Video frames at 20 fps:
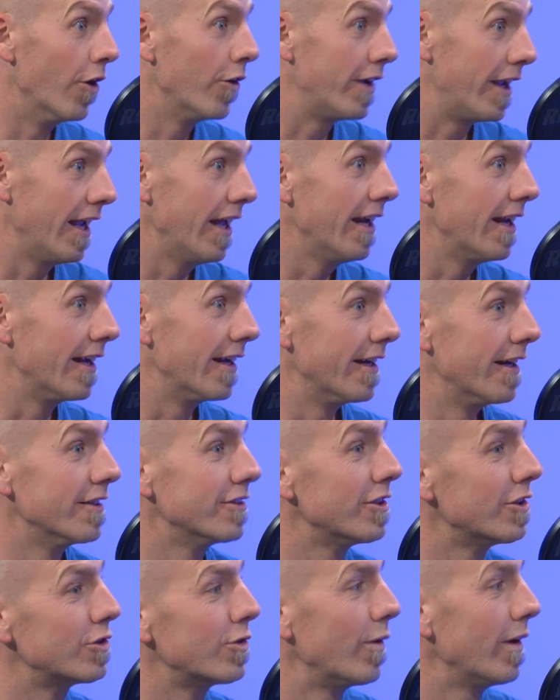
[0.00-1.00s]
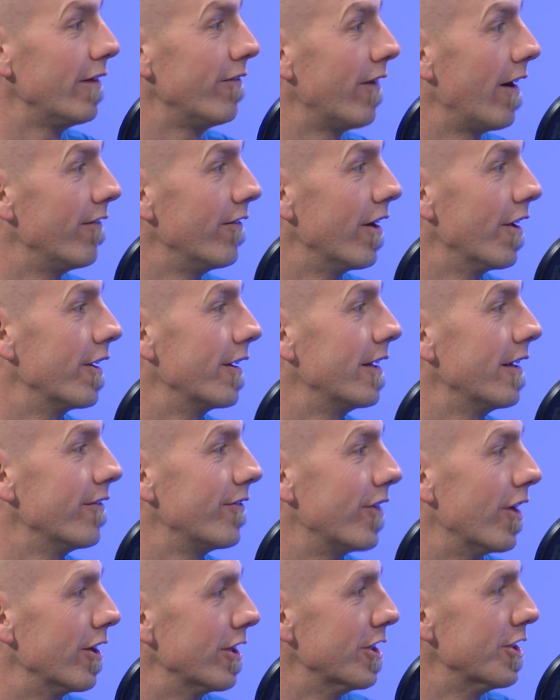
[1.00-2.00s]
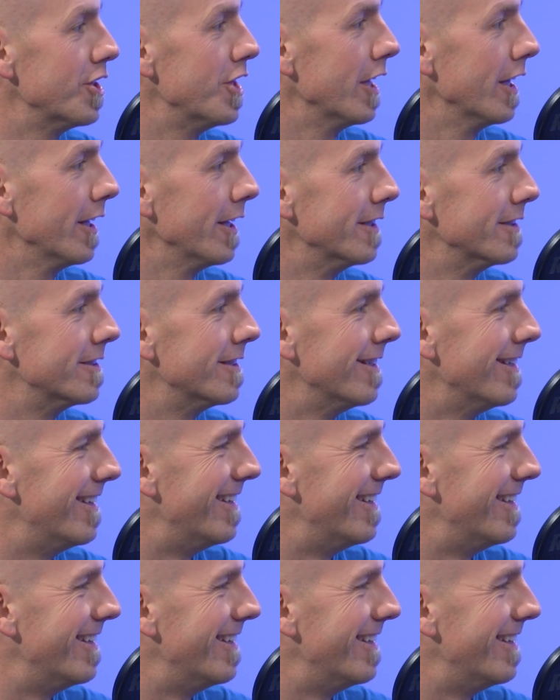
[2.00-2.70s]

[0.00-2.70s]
No kidding. Here's a $25 gift card to Chili's.